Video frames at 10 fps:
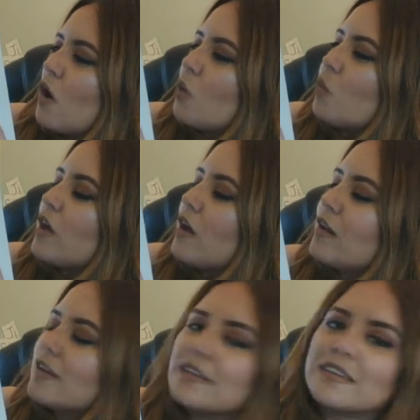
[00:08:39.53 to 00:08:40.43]
We
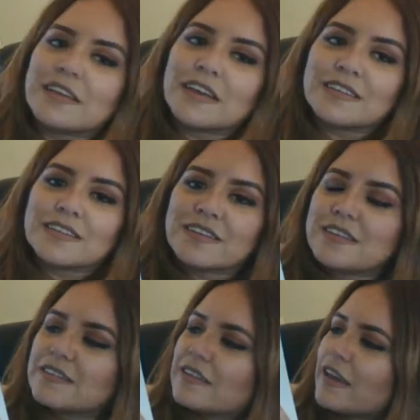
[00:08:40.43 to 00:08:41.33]
all can dance, he
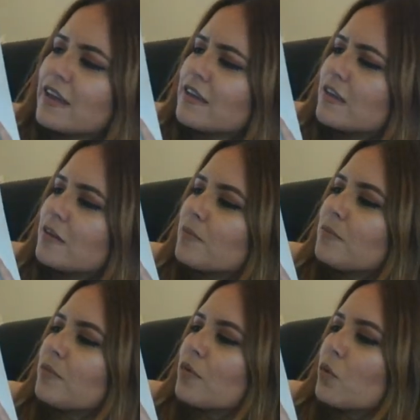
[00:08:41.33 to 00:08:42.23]
said,
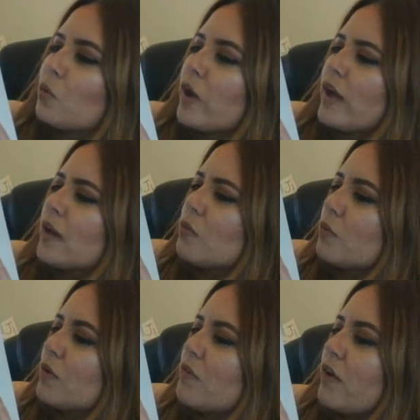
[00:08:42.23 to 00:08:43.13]
when
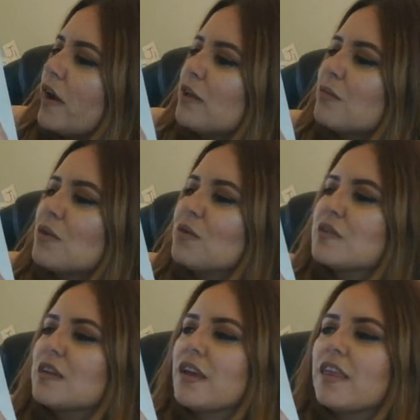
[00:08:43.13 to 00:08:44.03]
we find
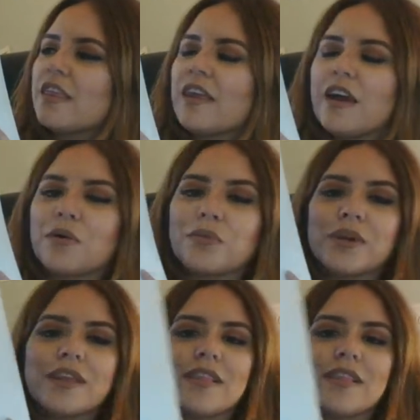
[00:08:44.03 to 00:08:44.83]
music that we